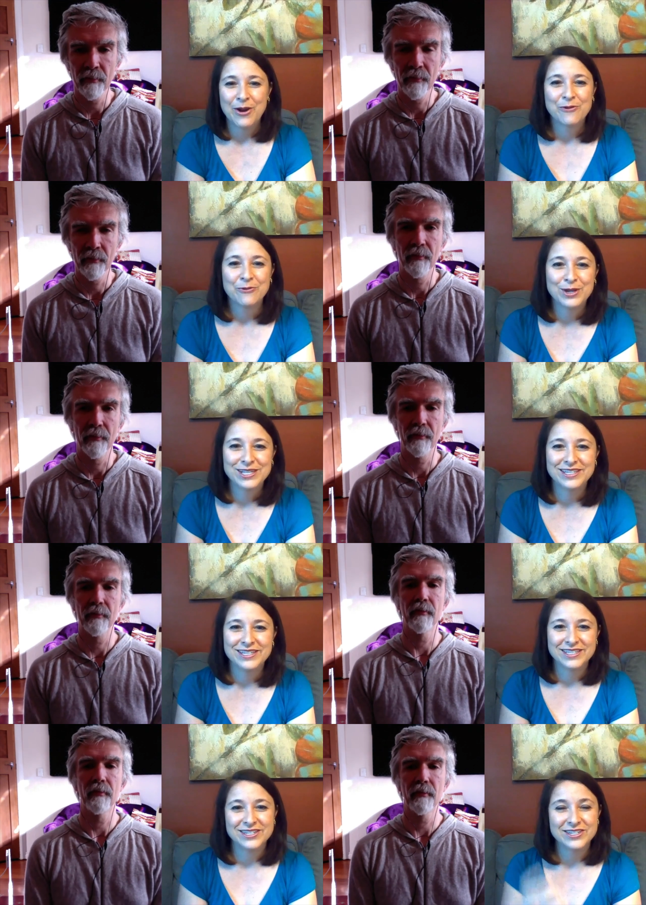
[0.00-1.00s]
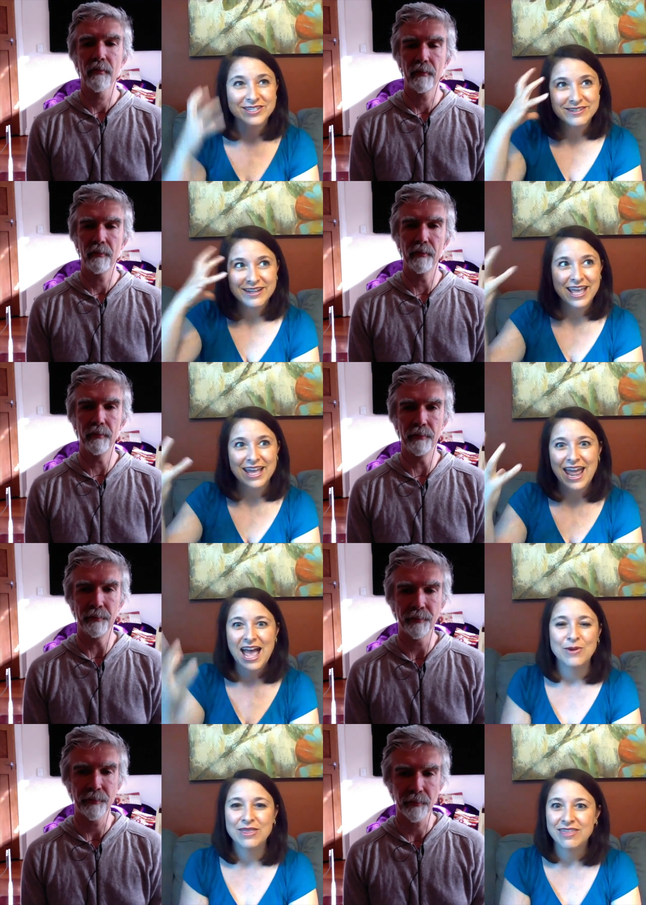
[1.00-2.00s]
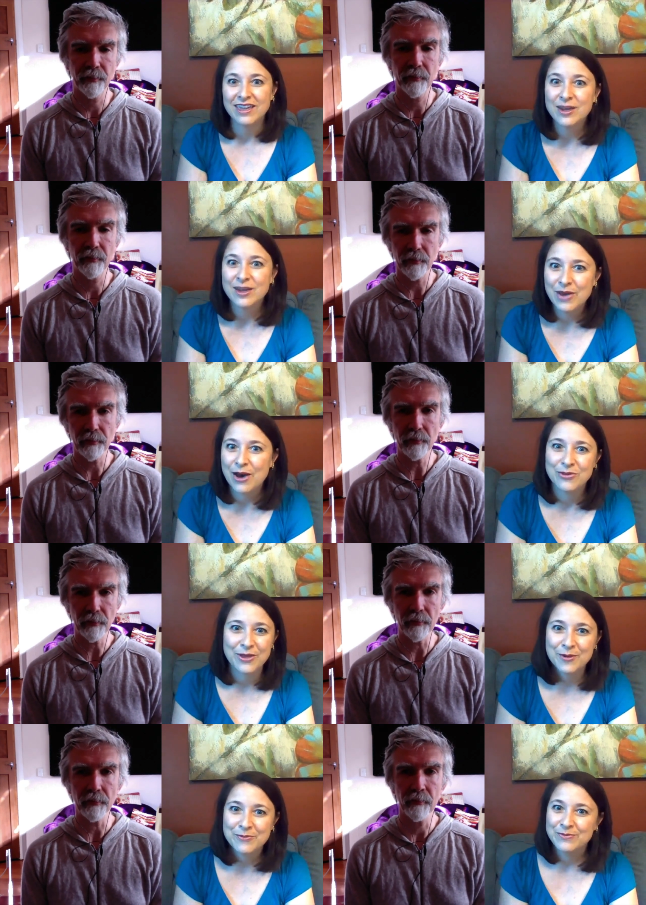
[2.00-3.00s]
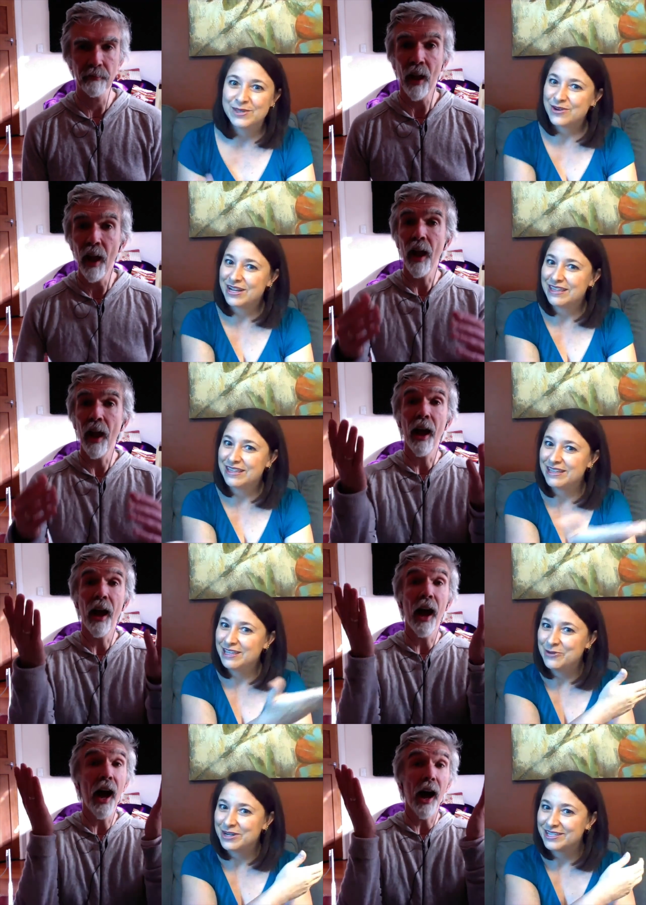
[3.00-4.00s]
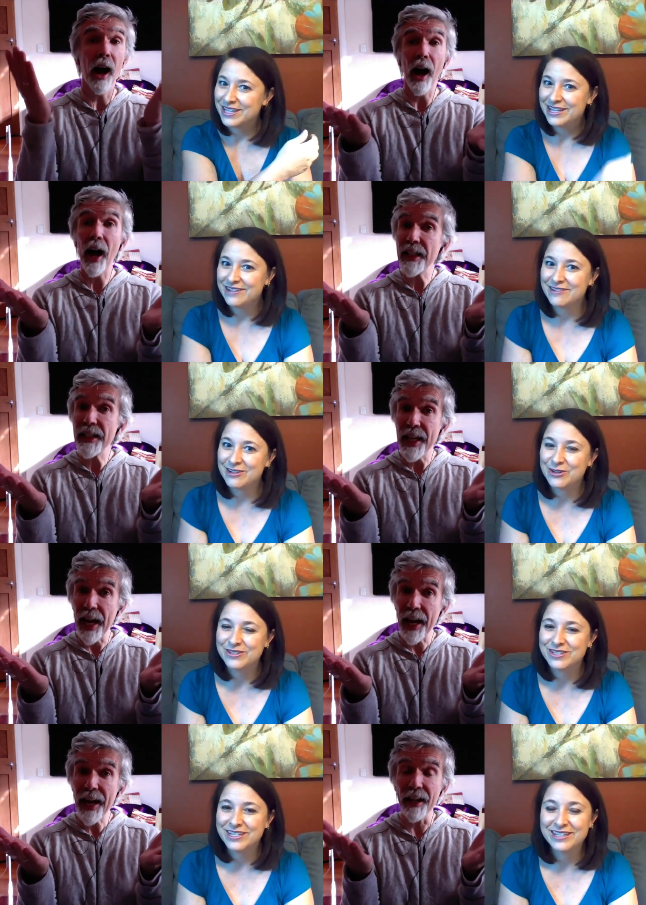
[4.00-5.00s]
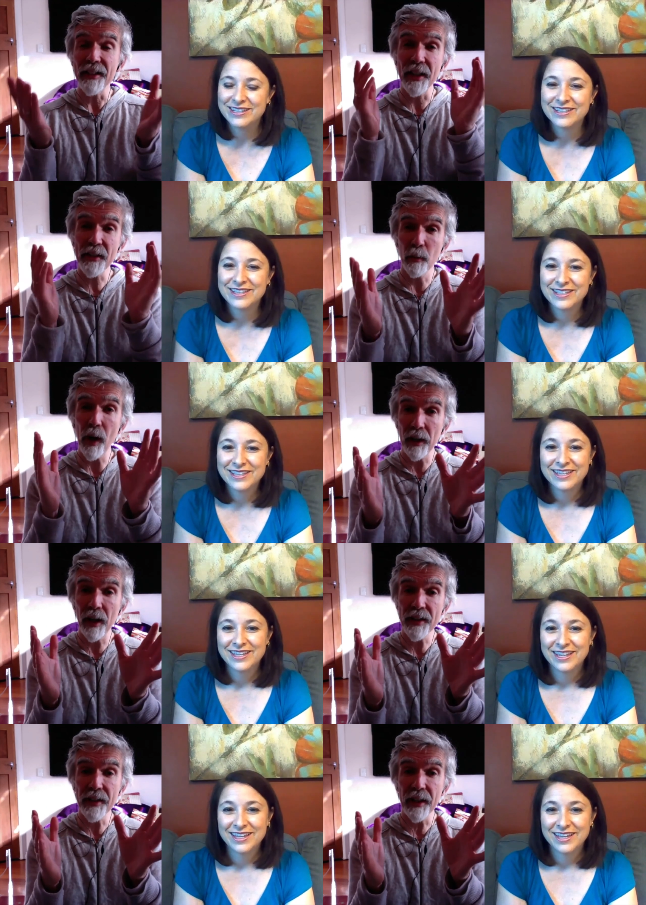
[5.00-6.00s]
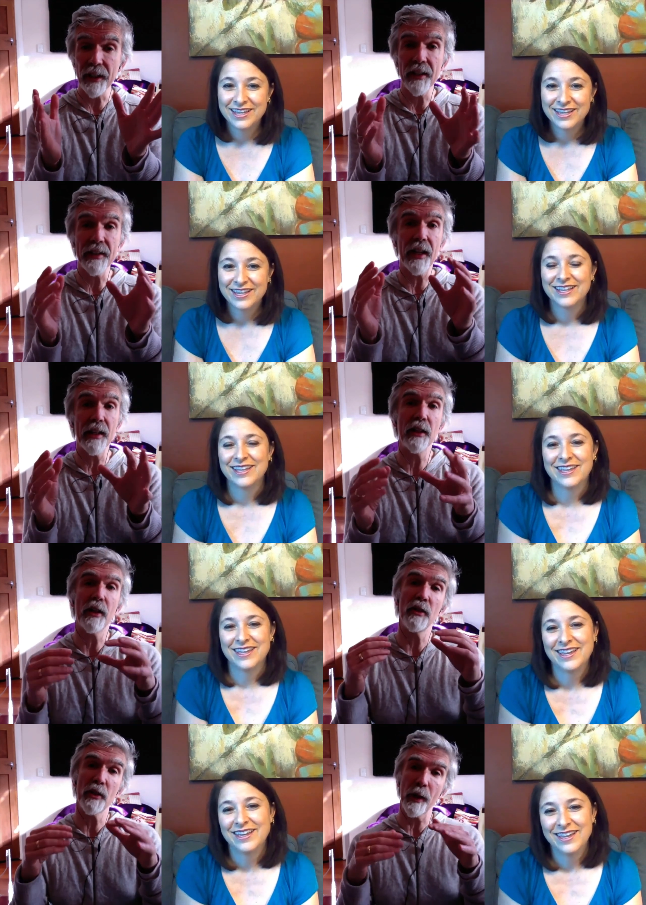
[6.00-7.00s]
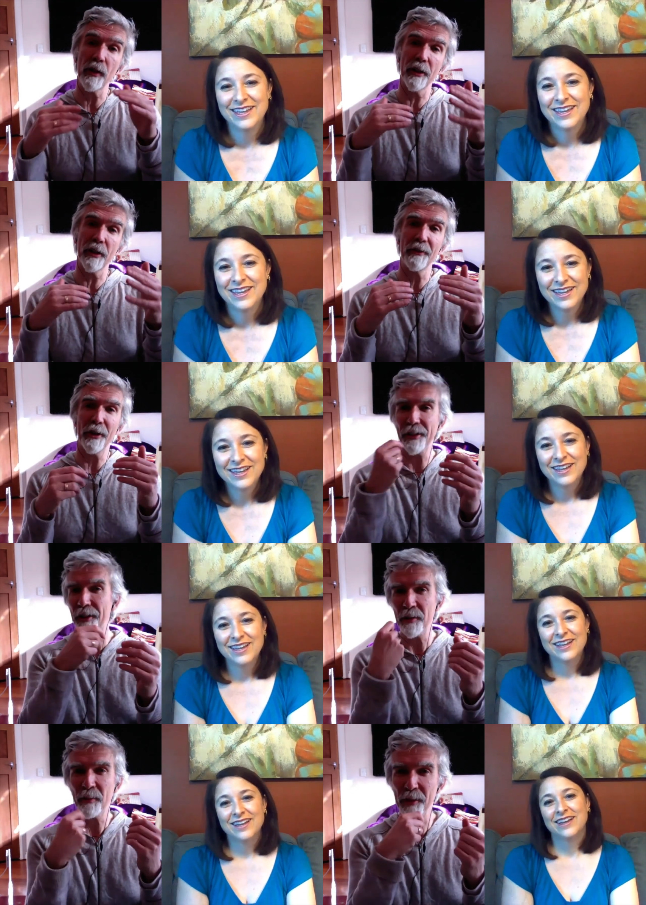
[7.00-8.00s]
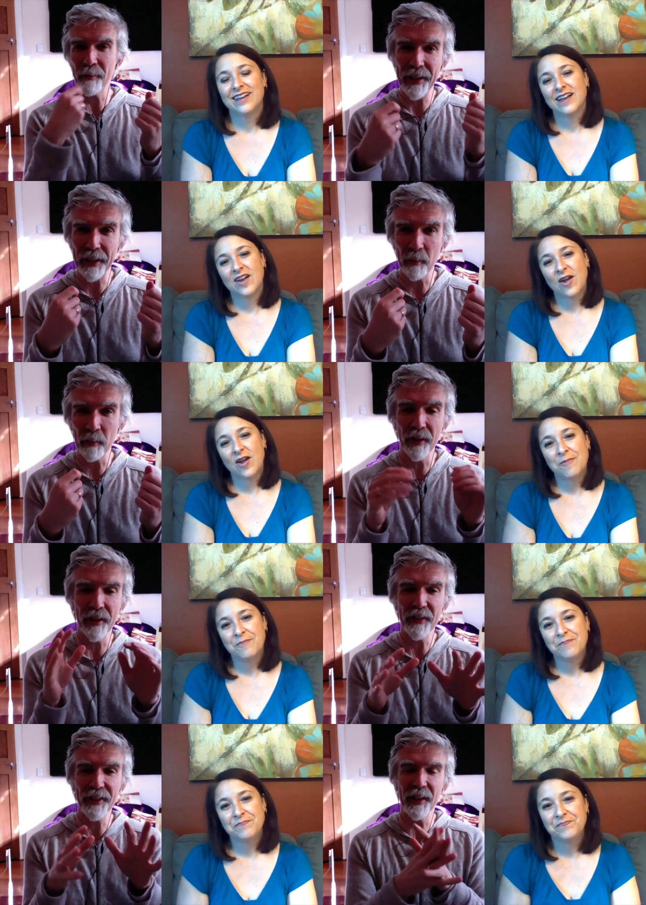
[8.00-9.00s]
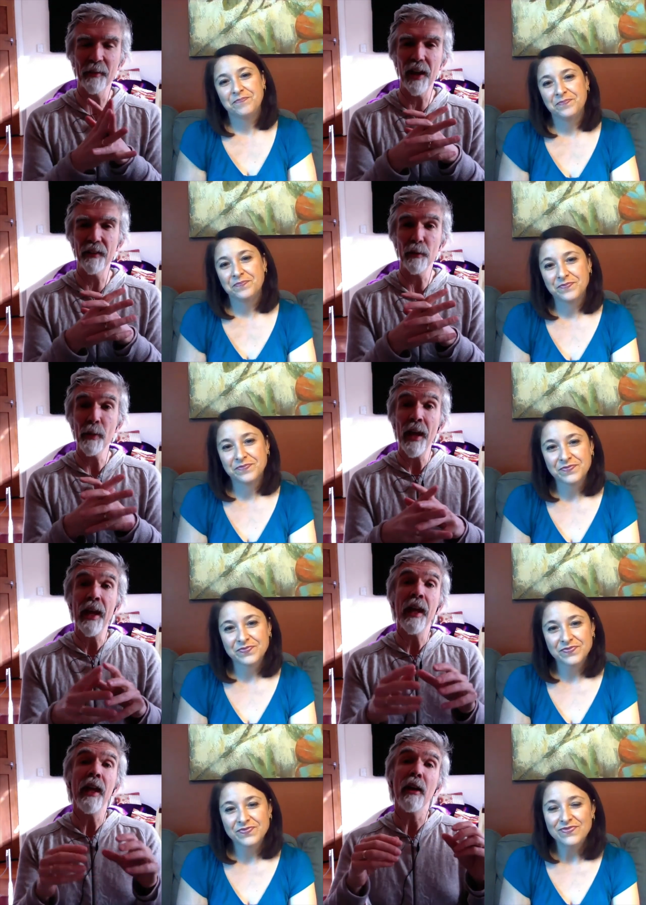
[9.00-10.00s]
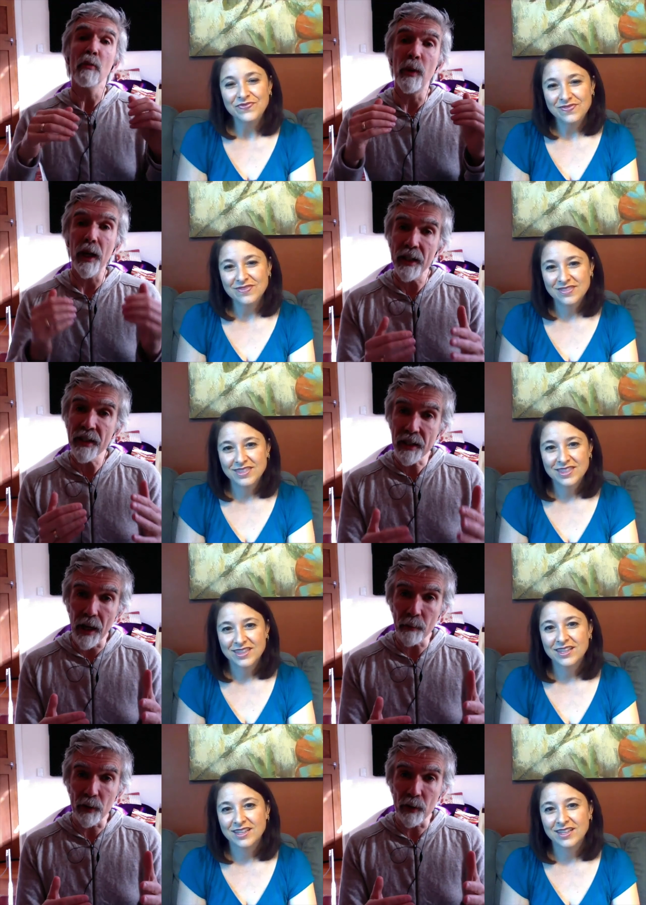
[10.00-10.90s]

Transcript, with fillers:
Speaker 1: voices and just again how we think about them. Is there anything that you want to say in closing? Yeah,
Speaker 2: just one last thing is that you know you spoke earlier on, you know, you put the makeup on and everything and what have you, but in Skype